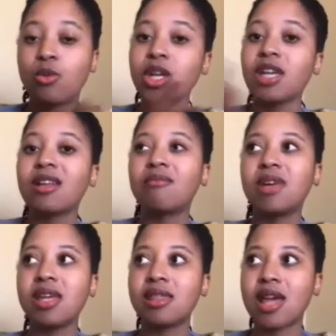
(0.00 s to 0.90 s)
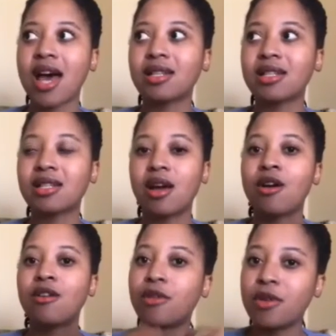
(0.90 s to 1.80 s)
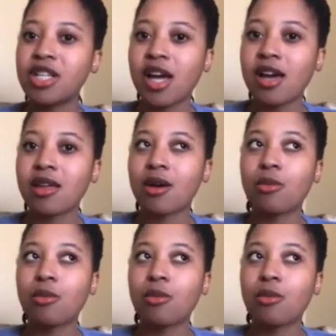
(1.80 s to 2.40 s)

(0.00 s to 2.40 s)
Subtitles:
We can be that for each other.